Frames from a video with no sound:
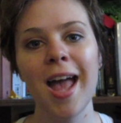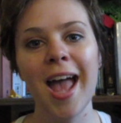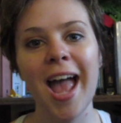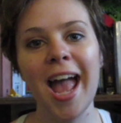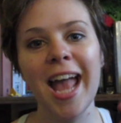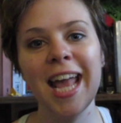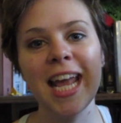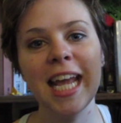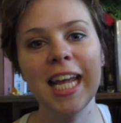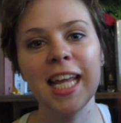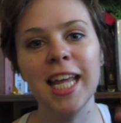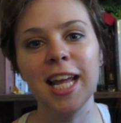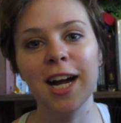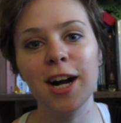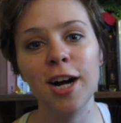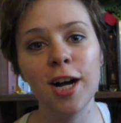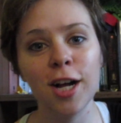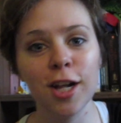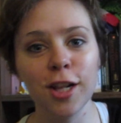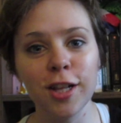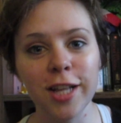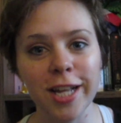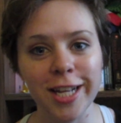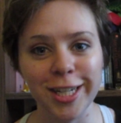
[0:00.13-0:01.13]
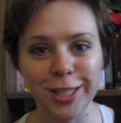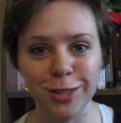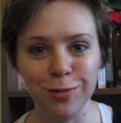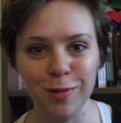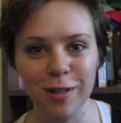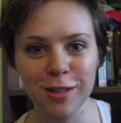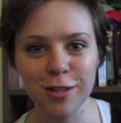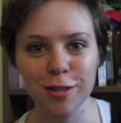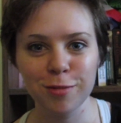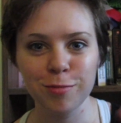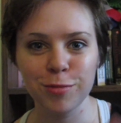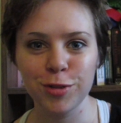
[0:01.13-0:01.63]
Hey y'all, and
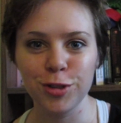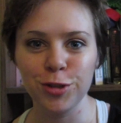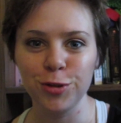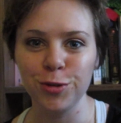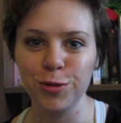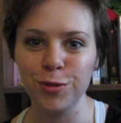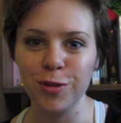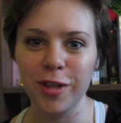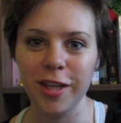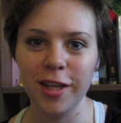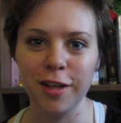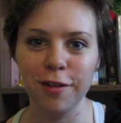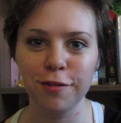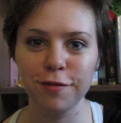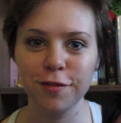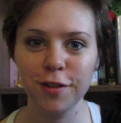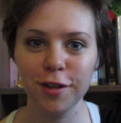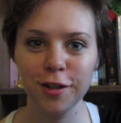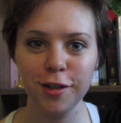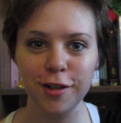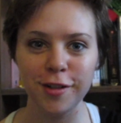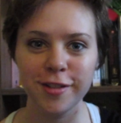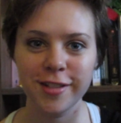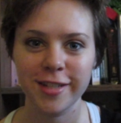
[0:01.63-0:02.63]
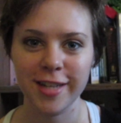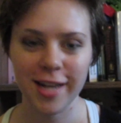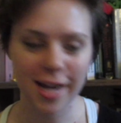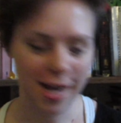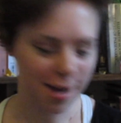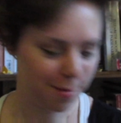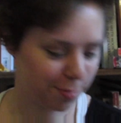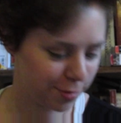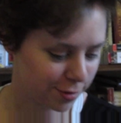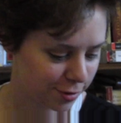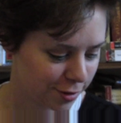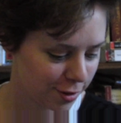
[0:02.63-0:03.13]
welcome to the first
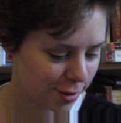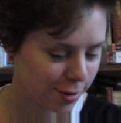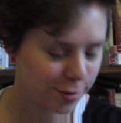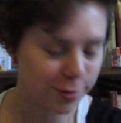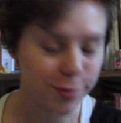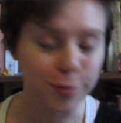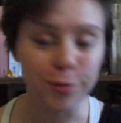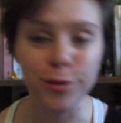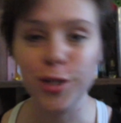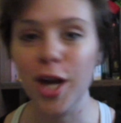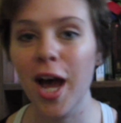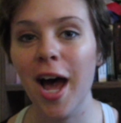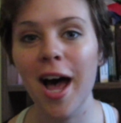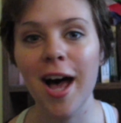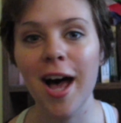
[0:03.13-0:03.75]
episode.